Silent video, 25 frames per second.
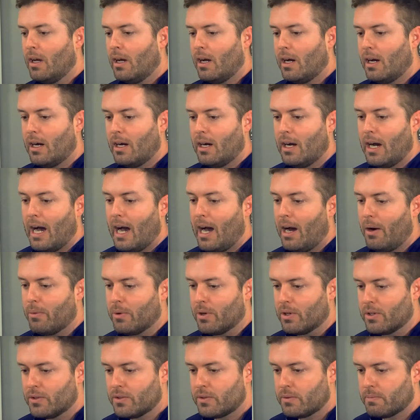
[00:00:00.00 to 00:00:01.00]

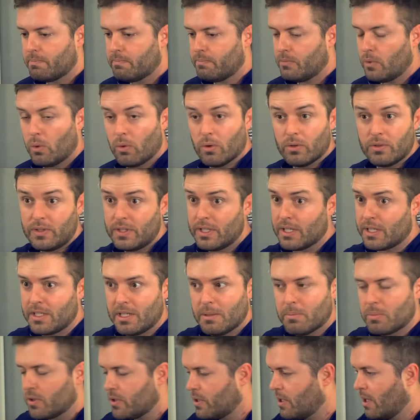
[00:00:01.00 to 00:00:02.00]
hours, or
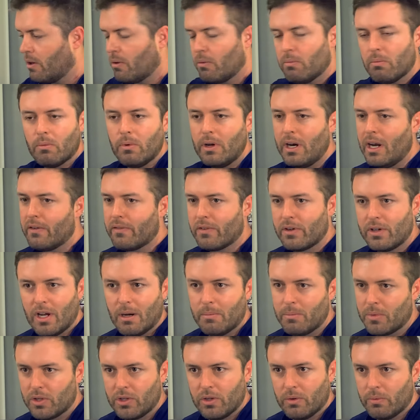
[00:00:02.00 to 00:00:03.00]
60%, or whatever
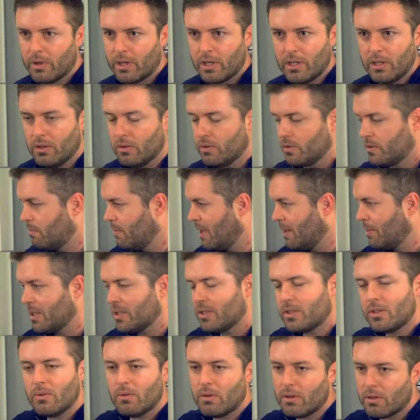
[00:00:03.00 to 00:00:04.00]
number you want to use. Maybe
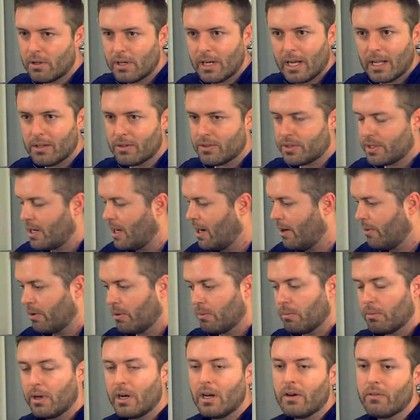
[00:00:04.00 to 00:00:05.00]
it's $200 an
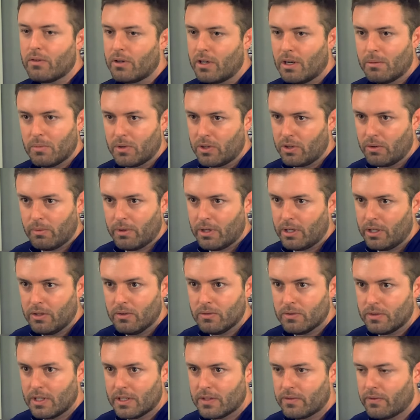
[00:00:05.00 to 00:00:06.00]
hour, whatever number you want to
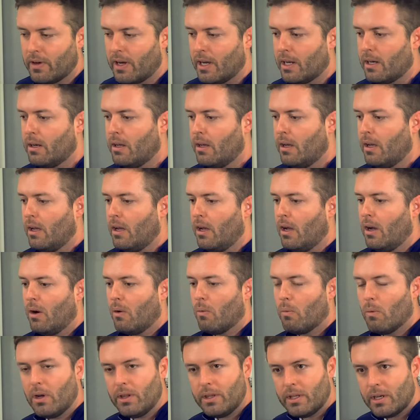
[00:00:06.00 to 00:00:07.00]
use, that's fine.
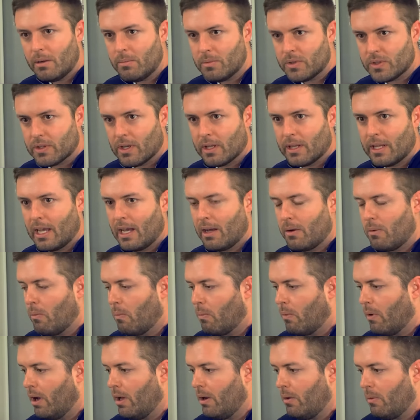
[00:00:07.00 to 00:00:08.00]
Run the numbers on that.
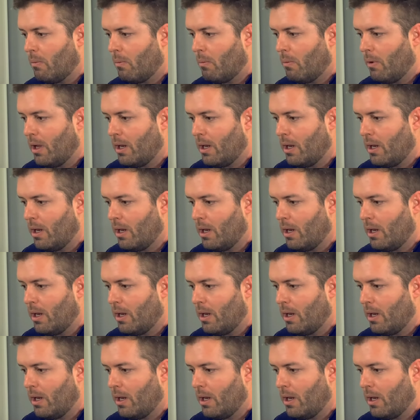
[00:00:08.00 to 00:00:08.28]
What